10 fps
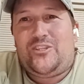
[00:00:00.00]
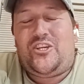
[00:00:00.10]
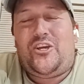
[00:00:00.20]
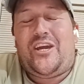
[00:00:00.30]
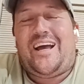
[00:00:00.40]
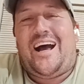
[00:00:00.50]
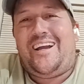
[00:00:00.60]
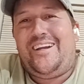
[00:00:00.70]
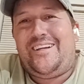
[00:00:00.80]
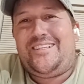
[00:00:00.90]
see, I
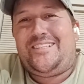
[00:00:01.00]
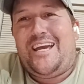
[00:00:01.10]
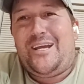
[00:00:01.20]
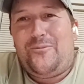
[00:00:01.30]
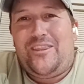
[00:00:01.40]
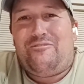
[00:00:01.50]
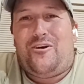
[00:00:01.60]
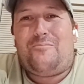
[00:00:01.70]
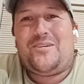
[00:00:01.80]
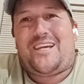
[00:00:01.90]
can understand where the
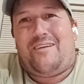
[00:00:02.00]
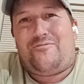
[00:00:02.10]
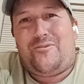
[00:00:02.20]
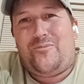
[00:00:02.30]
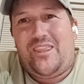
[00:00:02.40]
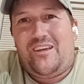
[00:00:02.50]
farmers come from, where